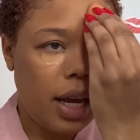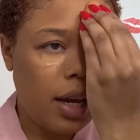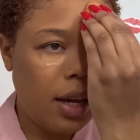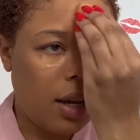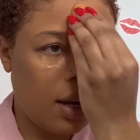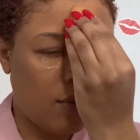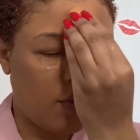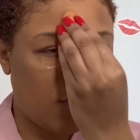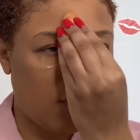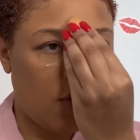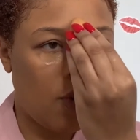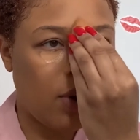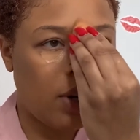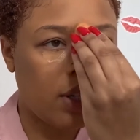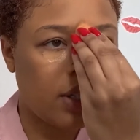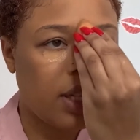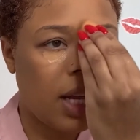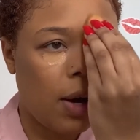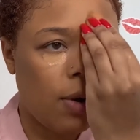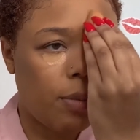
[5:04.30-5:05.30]
of course,
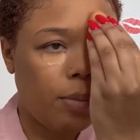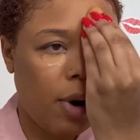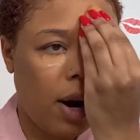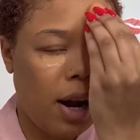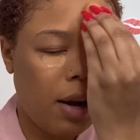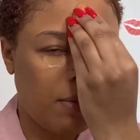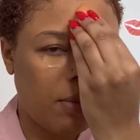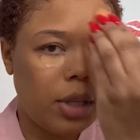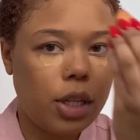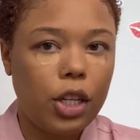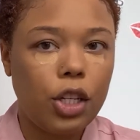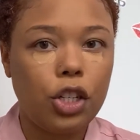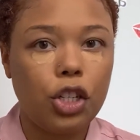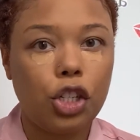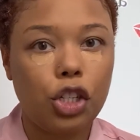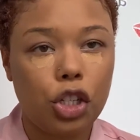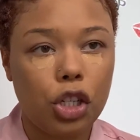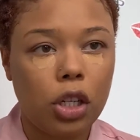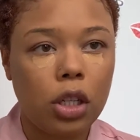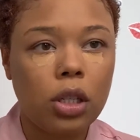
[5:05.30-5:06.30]
I would probably
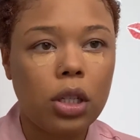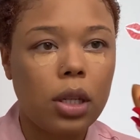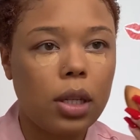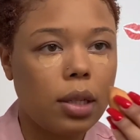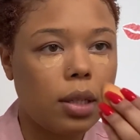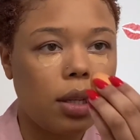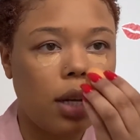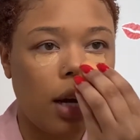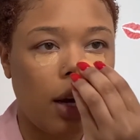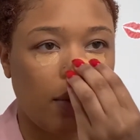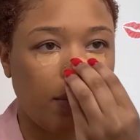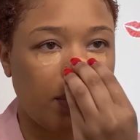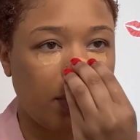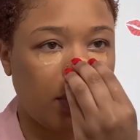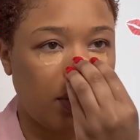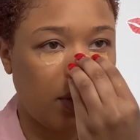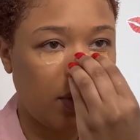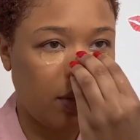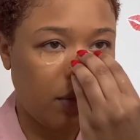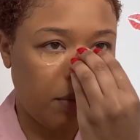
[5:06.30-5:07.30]
zhuzh this up a
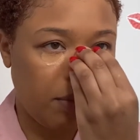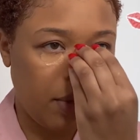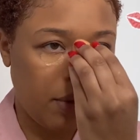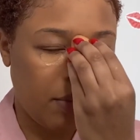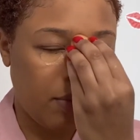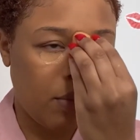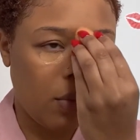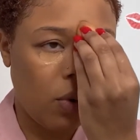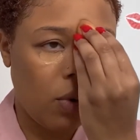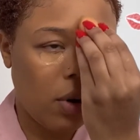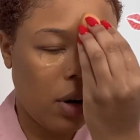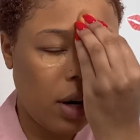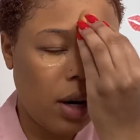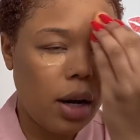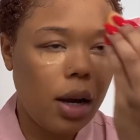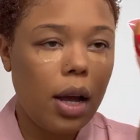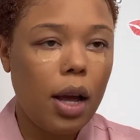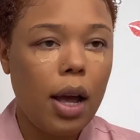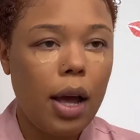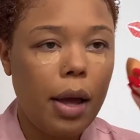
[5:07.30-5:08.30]
little bit more,
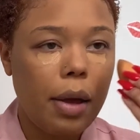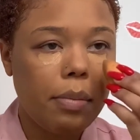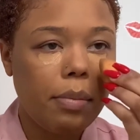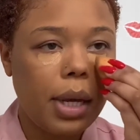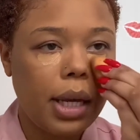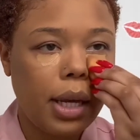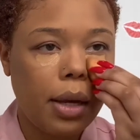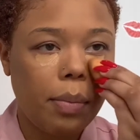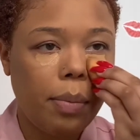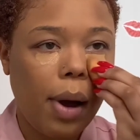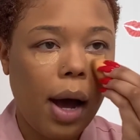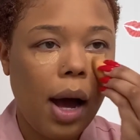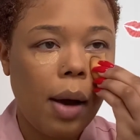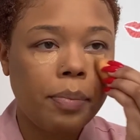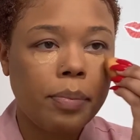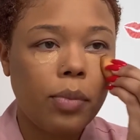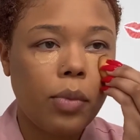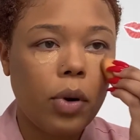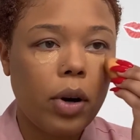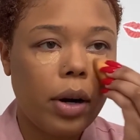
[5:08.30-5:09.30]
make it pop
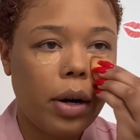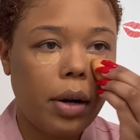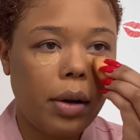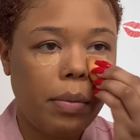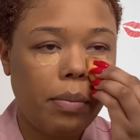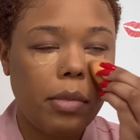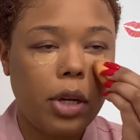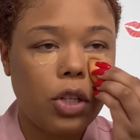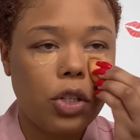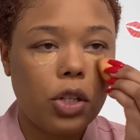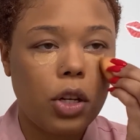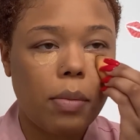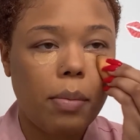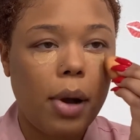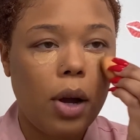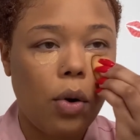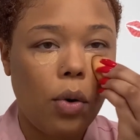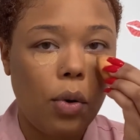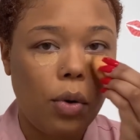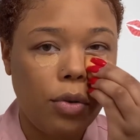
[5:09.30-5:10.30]
more, make sure my
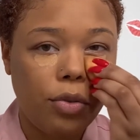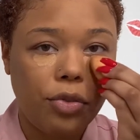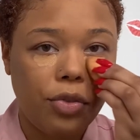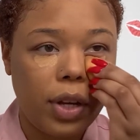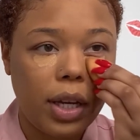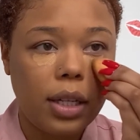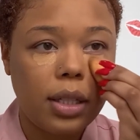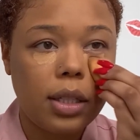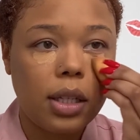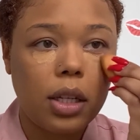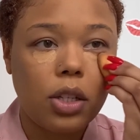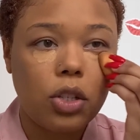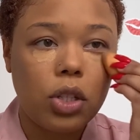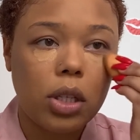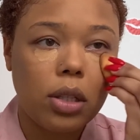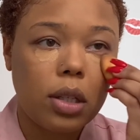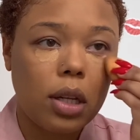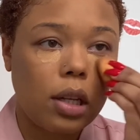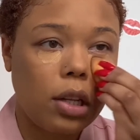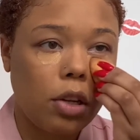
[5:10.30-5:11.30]
whole face is just a
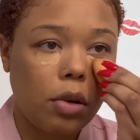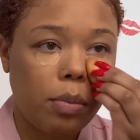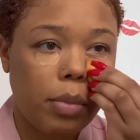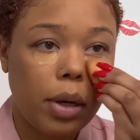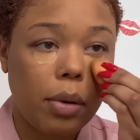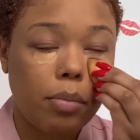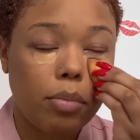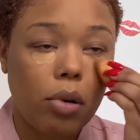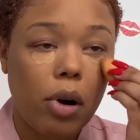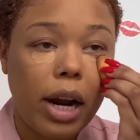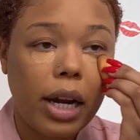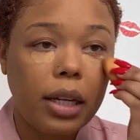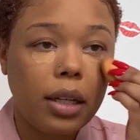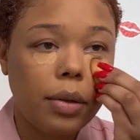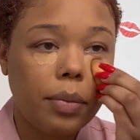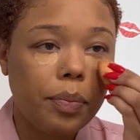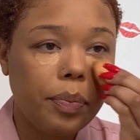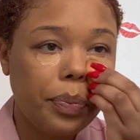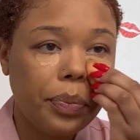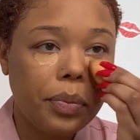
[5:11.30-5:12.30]
little bit bright.
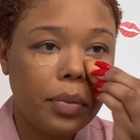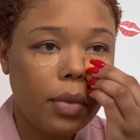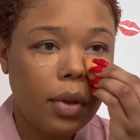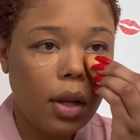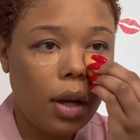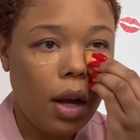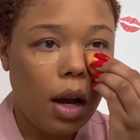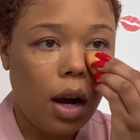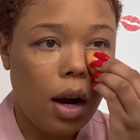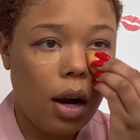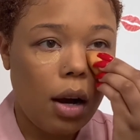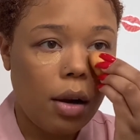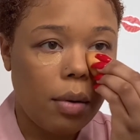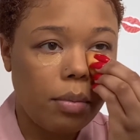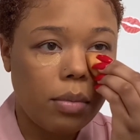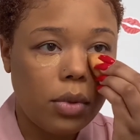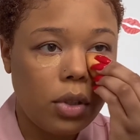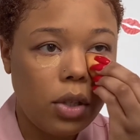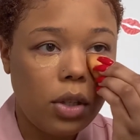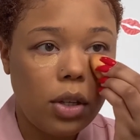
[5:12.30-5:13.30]

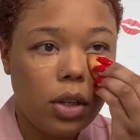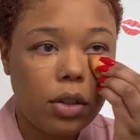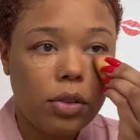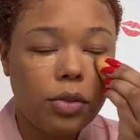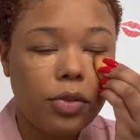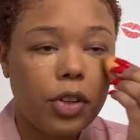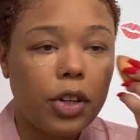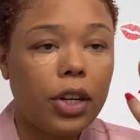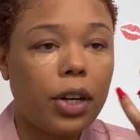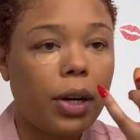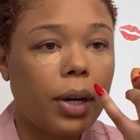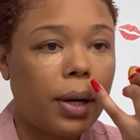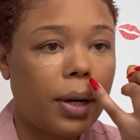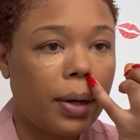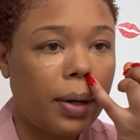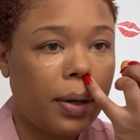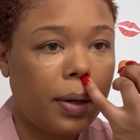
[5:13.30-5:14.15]
You know, for your